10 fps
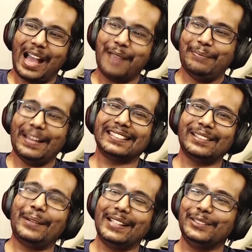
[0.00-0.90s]
I bet
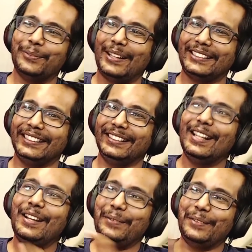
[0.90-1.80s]
someone is watching.
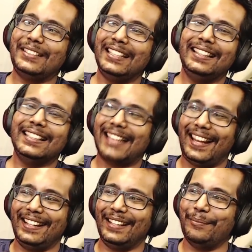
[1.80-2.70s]
We've seen this
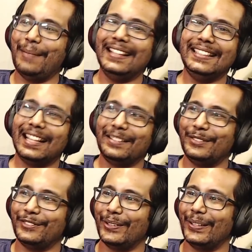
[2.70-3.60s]
ending many times
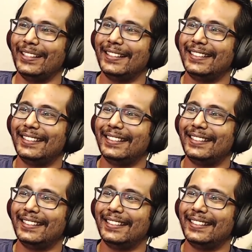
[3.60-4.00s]
before.